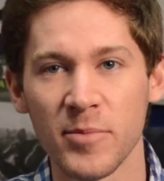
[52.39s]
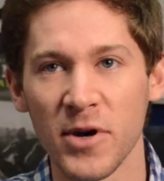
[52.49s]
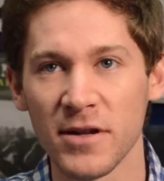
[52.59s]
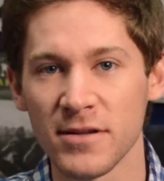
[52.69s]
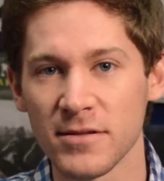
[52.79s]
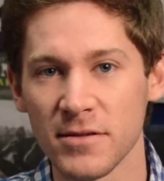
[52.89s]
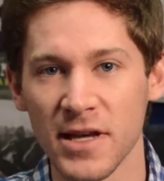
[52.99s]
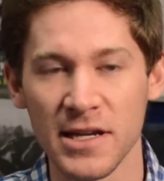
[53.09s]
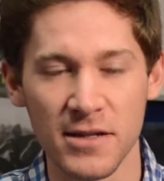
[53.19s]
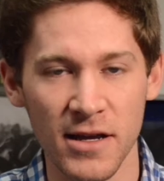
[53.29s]
But
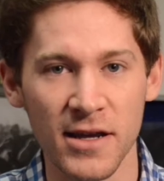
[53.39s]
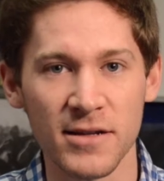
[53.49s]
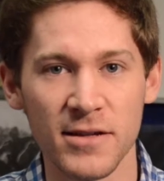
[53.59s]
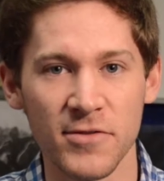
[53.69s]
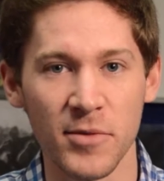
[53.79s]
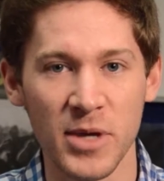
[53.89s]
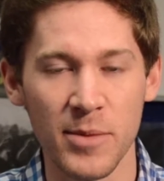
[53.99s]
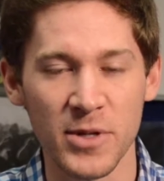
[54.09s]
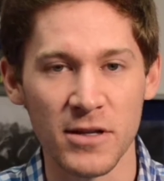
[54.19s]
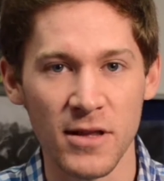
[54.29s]
late at night, if I'm
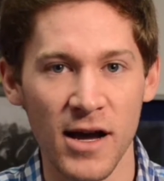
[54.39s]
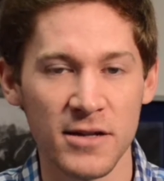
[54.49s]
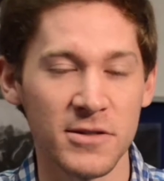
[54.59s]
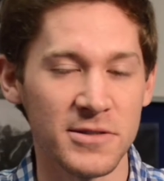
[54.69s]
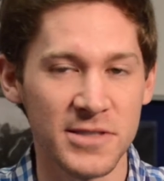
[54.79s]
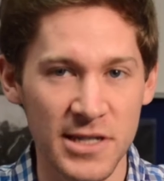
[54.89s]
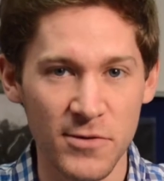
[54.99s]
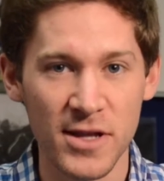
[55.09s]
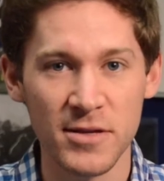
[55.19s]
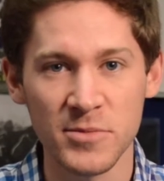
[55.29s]
keeping it locked on City
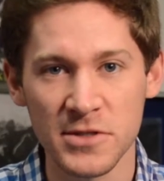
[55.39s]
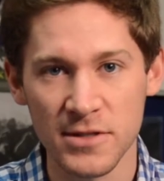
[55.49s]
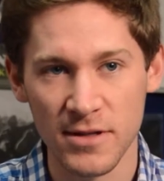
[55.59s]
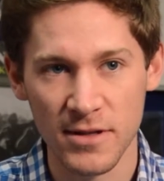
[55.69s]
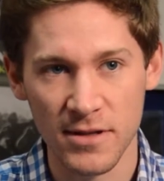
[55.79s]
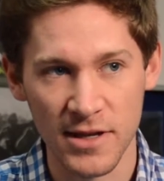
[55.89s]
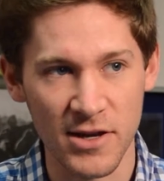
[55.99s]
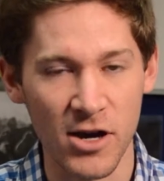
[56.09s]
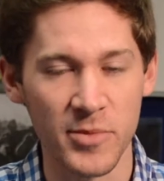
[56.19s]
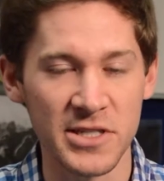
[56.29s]
Rhythms, they
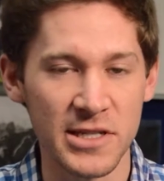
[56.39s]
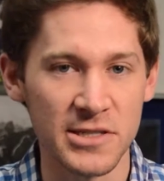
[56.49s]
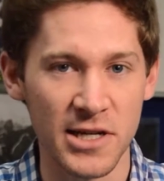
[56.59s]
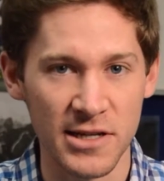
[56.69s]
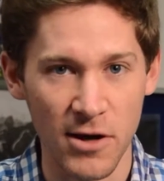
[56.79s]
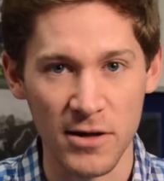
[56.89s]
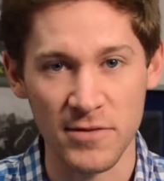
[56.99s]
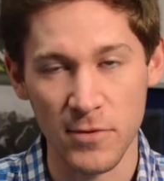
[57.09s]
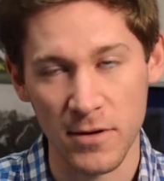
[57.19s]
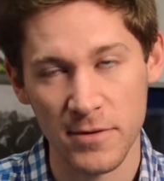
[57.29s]
call me D J
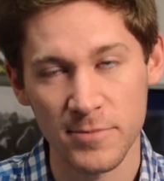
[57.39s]
Carnivore.